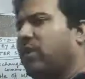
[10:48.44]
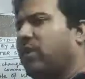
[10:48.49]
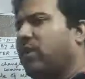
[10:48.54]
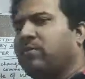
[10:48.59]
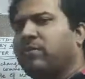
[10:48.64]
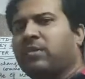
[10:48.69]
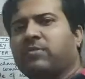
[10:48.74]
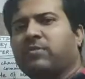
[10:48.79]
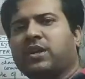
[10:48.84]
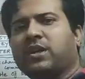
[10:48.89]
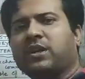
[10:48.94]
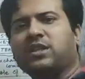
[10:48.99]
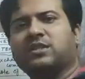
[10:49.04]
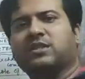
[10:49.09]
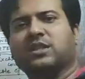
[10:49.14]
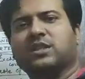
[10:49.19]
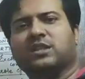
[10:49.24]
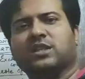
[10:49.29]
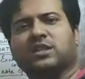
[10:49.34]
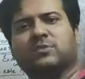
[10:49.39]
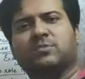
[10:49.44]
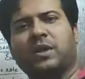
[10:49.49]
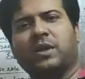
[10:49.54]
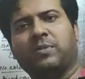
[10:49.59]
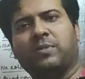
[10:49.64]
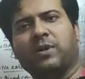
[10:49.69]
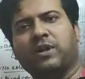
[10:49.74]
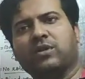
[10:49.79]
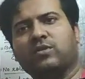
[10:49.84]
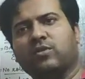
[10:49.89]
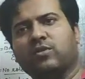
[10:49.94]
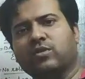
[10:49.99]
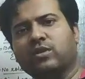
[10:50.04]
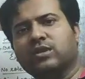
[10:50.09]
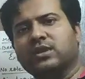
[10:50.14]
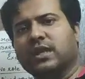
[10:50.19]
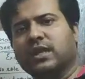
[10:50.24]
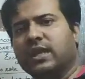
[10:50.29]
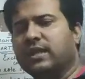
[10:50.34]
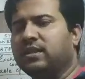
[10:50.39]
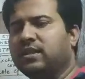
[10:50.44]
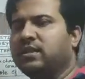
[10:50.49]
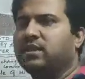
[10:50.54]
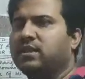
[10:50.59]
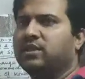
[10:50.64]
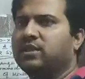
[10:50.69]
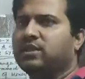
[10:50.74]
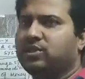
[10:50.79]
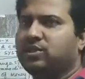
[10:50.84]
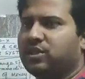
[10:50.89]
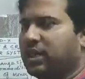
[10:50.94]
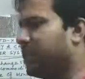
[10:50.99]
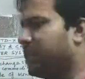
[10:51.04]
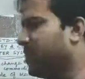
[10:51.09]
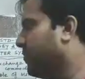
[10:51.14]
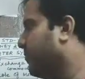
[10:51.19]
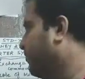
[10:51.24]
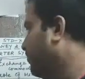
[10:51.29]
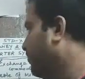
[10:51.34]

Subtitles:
form of money such as paper notes and check.